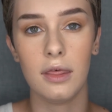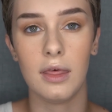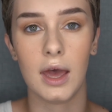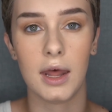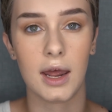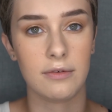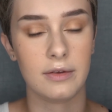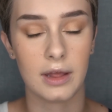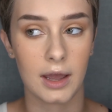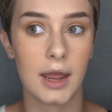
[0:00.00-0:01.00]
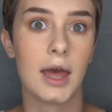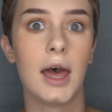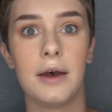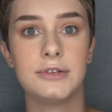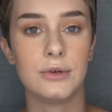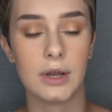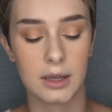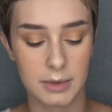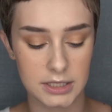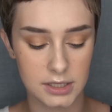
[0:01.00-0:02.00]
that I feel like I have to
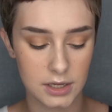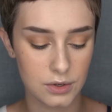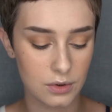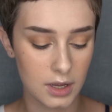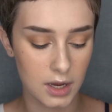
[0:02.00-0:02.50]
recommend to you.